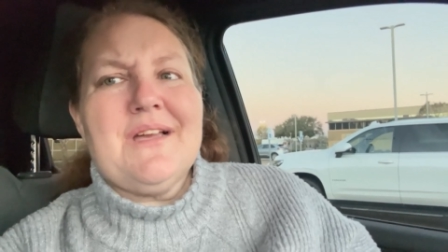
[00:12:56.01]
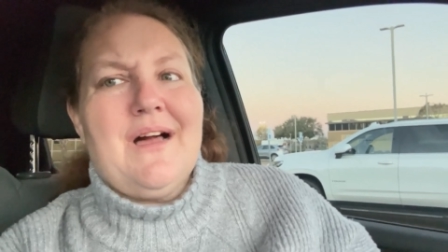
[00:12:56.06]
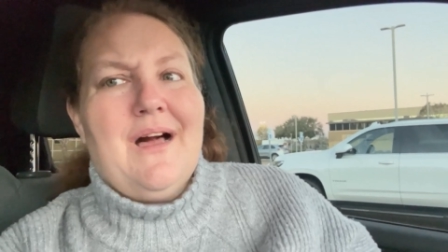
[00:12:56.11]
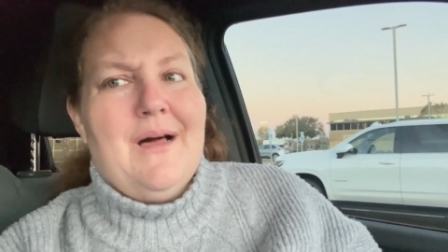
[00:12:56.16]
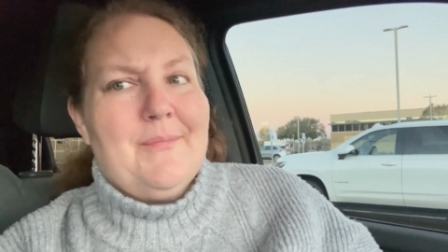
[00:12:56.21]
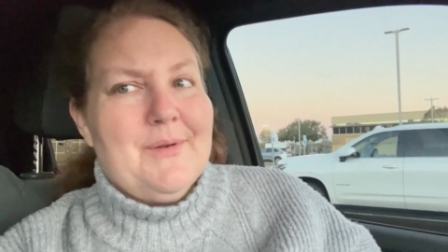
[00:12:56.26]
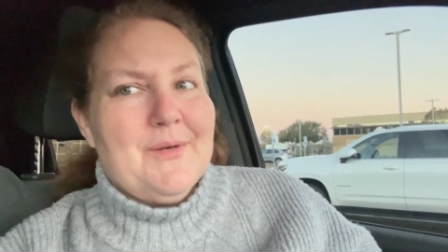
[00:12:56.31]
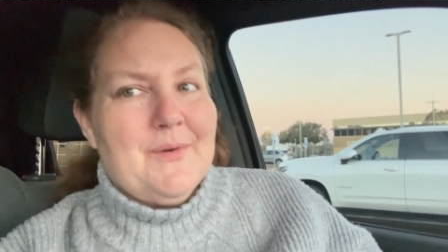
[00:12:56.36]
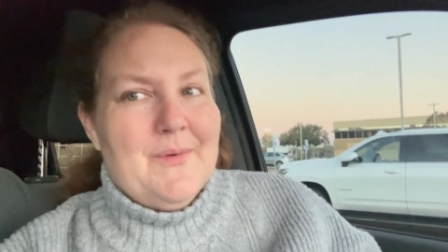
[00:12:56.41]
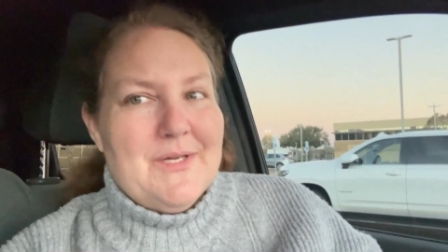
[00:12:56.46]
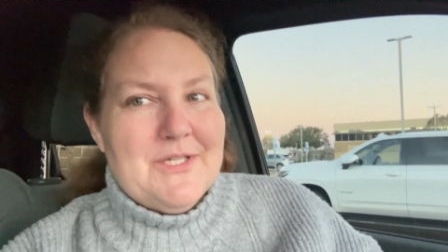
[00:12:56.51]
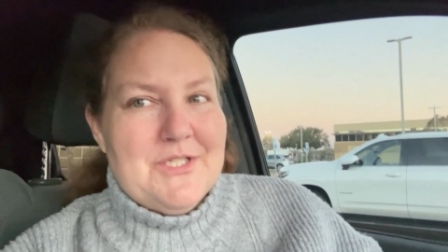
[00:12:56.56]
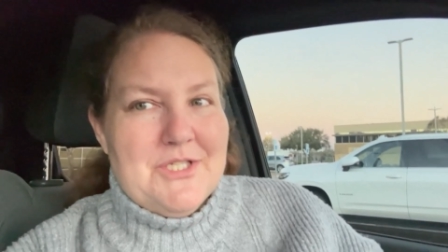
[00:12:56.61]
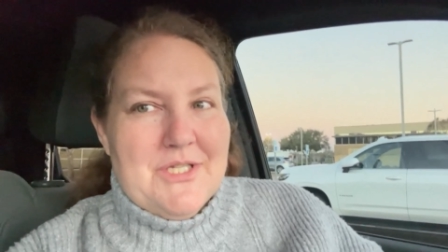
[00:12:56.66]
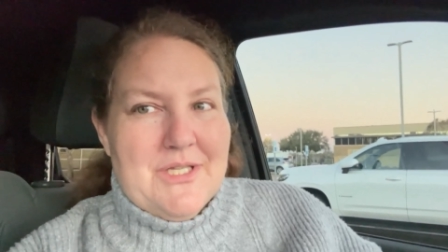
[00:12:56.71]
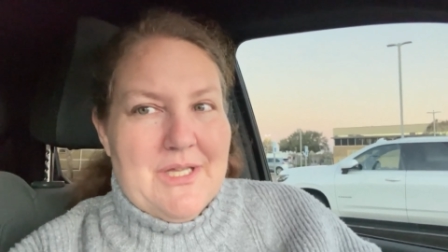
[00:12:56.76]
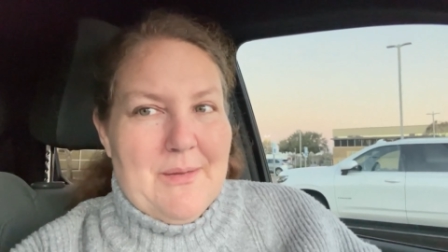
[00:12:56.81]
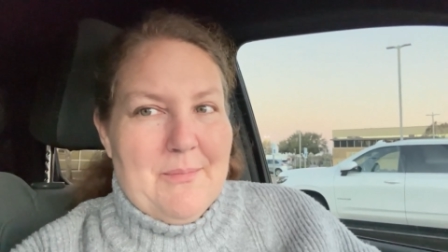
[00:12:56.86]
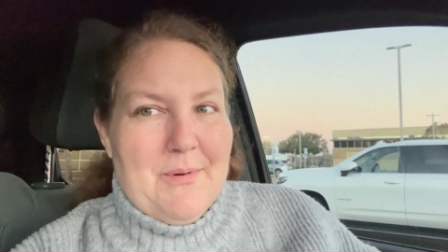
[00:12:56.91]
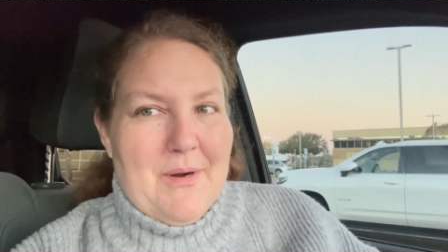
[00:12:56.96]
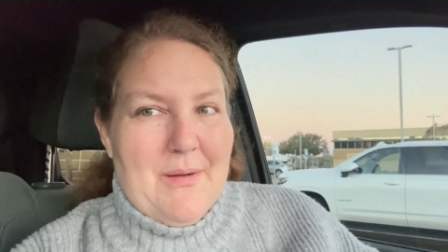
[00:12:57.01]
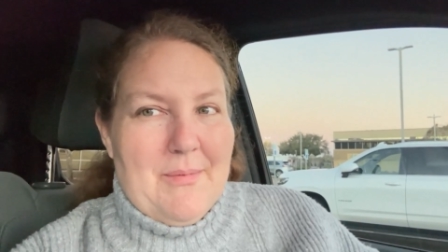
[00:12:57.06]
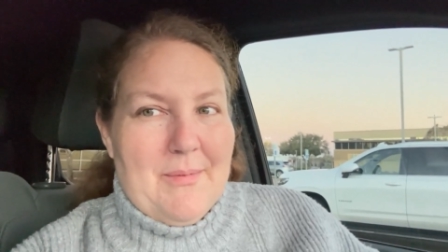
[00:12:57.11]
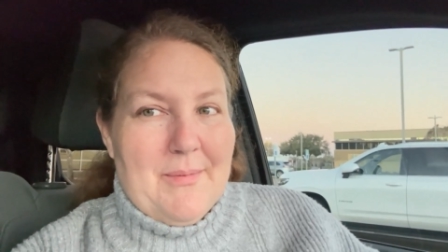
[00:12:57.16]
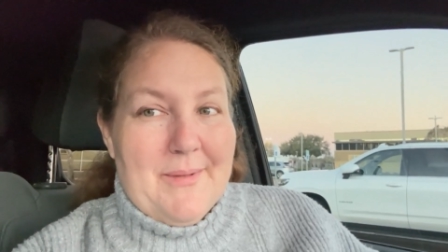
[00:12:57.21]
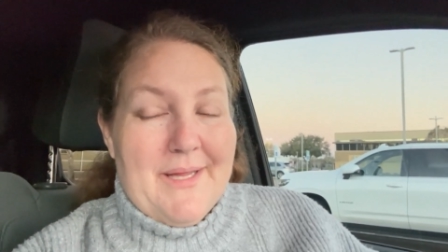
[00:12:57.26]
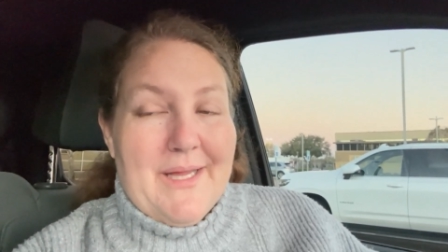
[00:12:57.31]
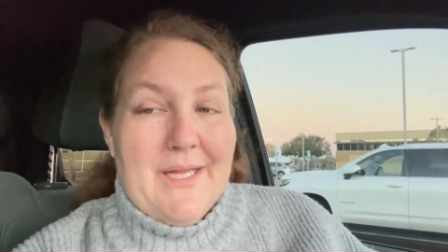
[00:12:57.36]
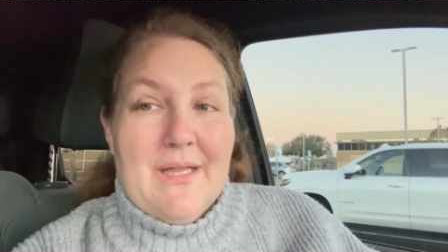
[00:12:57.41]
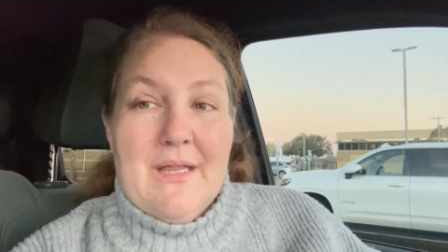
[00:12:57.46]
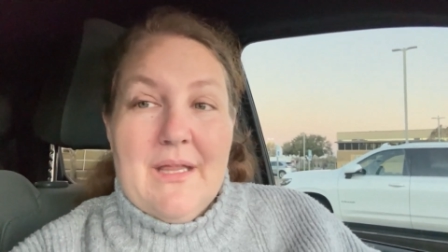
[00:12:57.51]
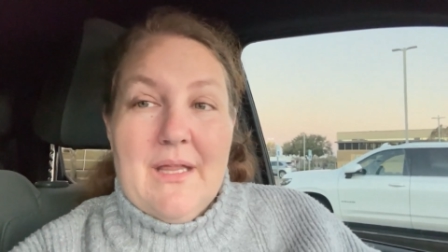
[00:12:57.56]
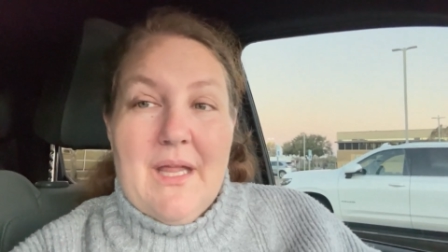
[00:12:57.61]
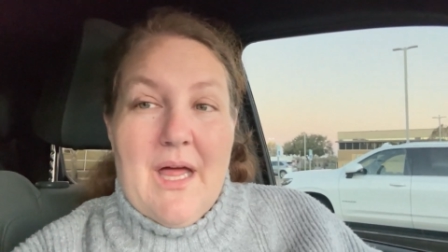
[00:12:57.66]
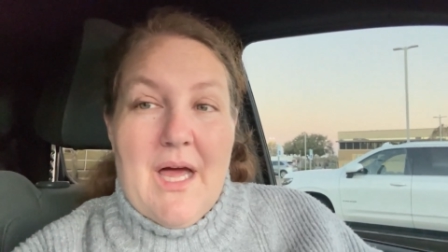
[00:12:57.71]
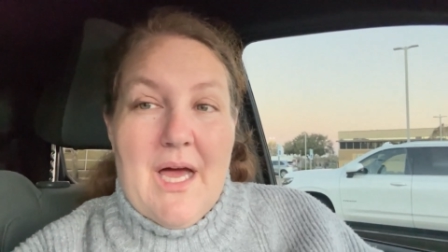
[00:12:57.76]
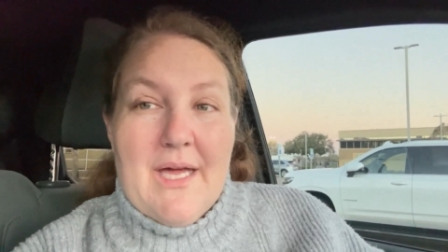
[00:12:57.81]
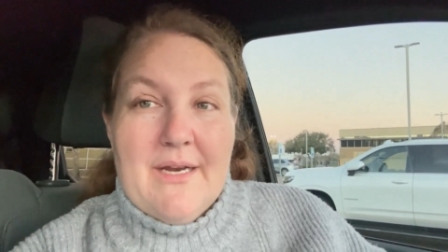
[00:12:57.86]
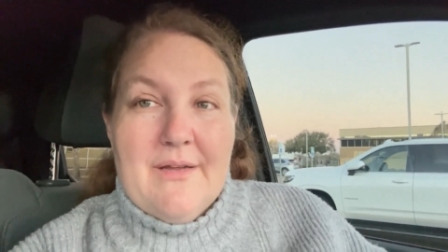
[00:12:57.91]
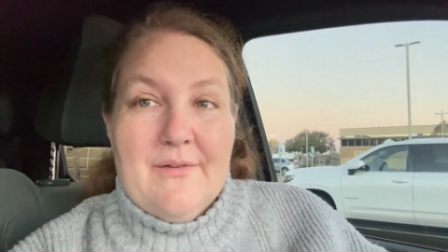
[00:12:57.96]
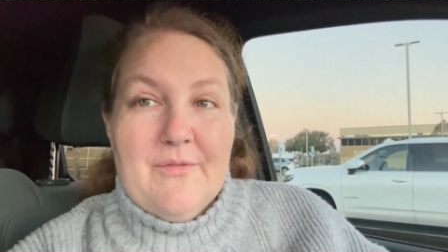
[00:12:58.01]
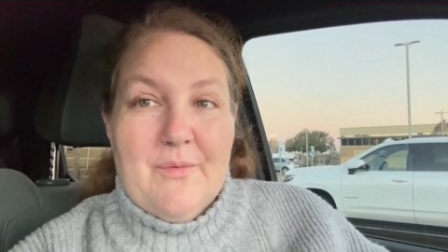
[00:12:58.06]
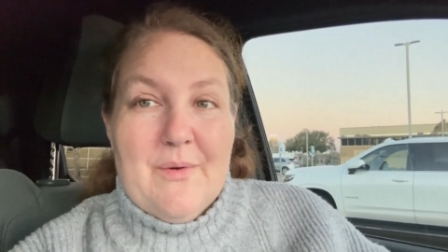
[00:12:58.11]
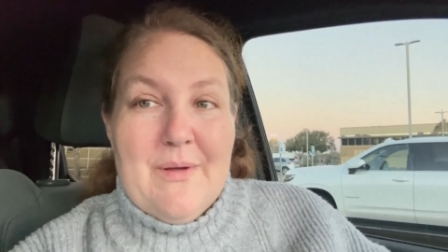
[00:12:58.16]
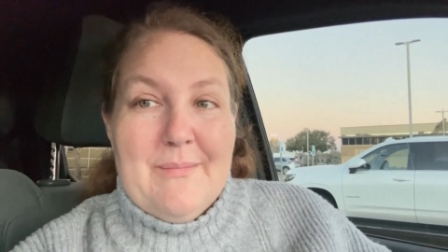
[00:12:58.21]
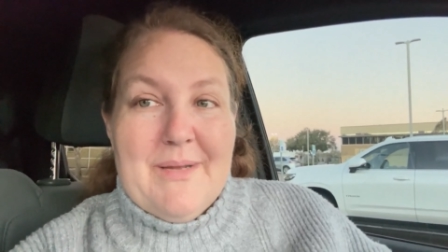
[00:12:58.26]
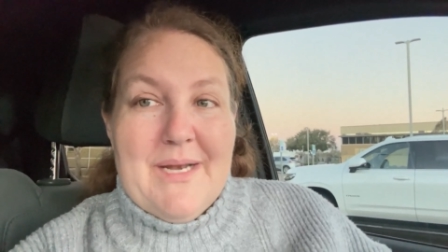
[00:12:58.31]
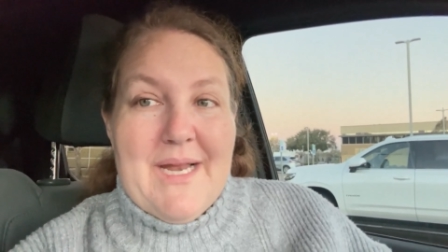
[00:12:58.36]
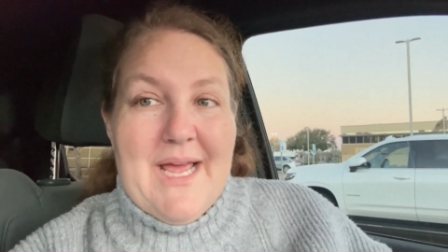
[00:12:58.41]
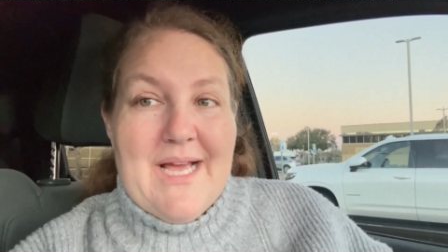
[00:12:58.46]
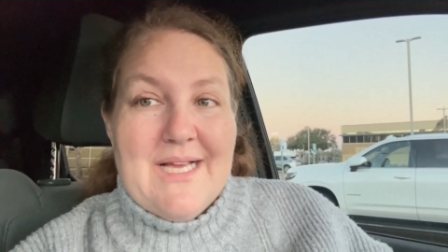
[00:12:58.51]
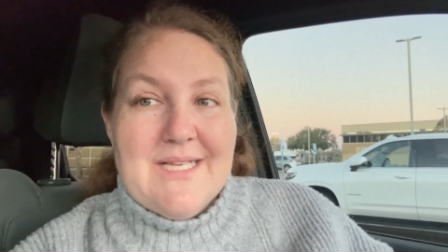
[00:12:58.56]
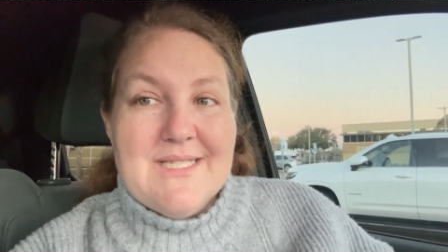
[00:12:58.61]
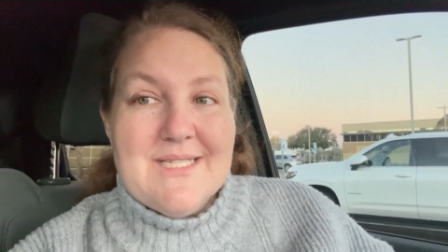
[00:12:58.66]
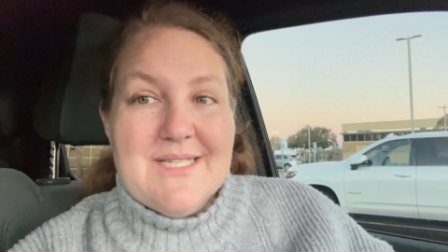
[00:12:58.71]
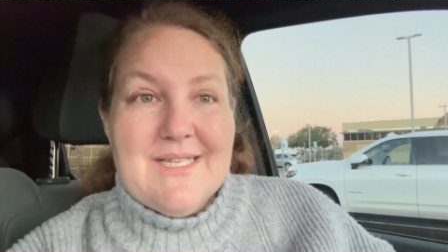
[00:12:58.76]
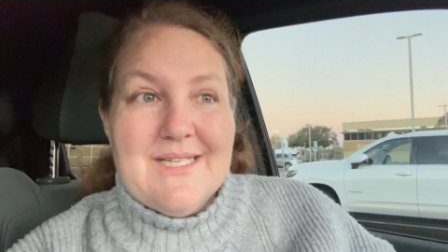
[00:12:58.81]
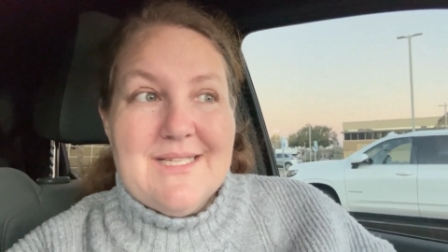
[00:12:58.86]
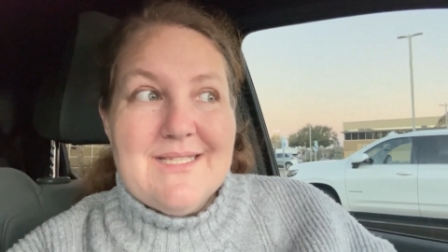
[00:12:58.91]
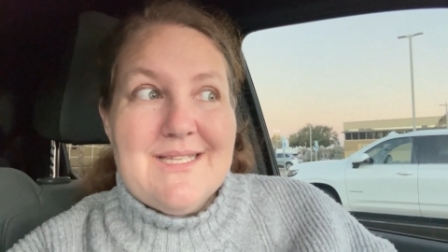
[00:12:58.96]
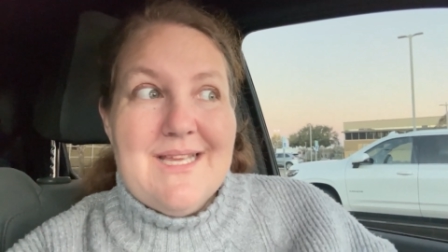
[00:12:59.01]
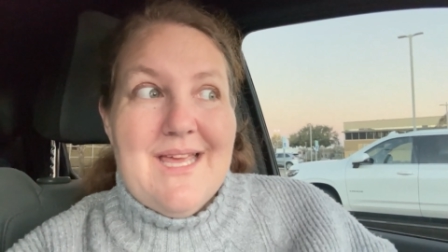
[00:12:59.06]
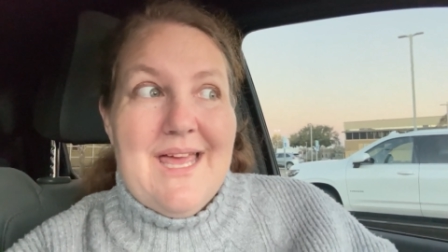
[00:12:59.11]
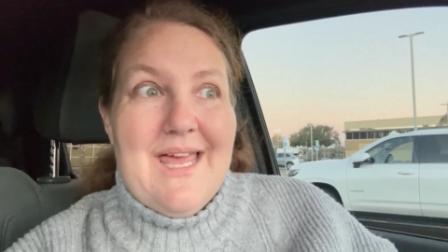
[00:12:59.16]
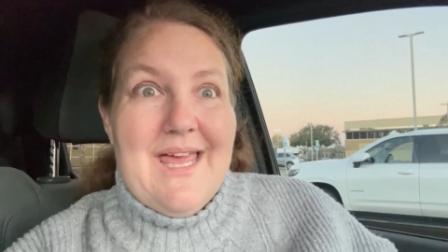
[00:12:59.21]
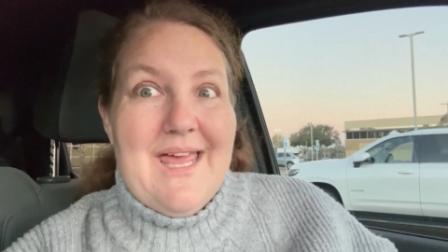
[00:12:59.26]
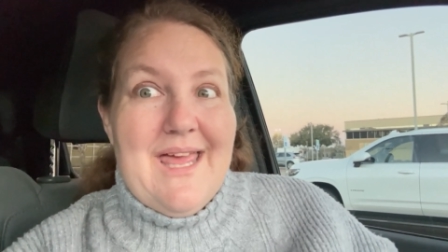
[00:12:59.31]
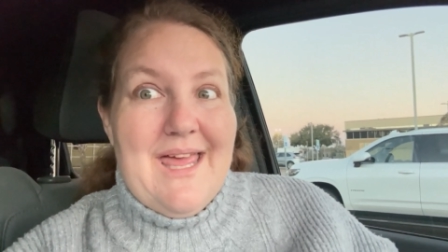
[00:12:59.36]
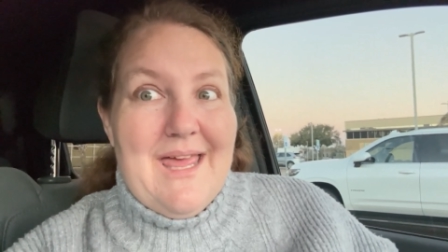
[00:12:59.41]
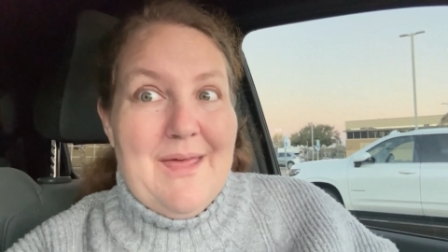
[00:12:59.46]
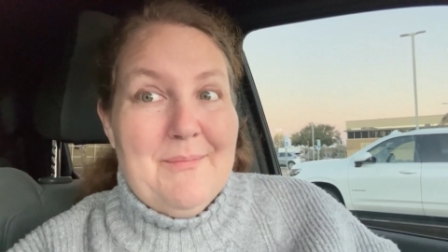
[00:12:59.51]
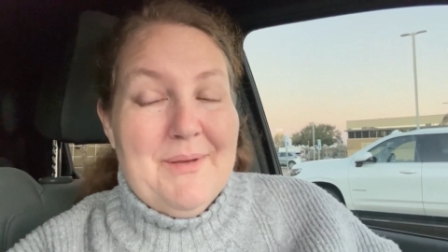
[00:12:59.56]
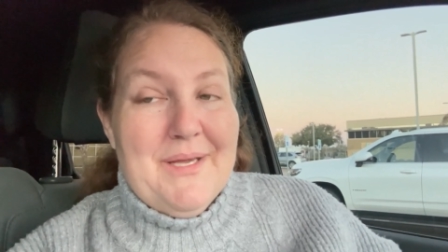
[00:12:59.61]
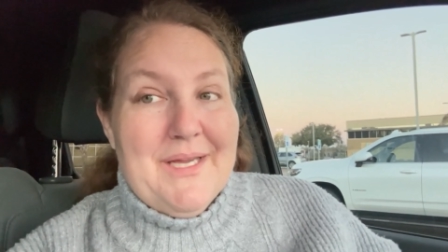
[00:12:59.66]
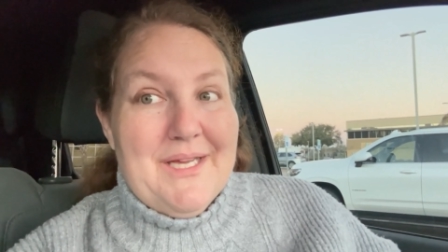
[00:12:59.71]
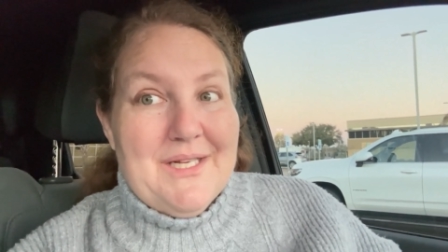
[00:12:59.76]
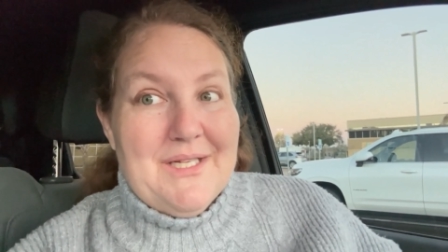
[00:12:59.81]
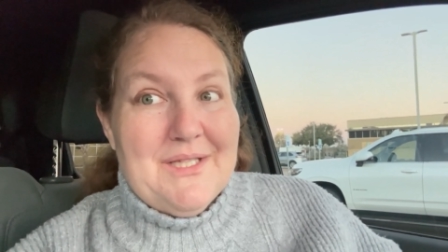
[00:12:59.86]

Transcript: common question that probably a lot of women ask, is, am I going to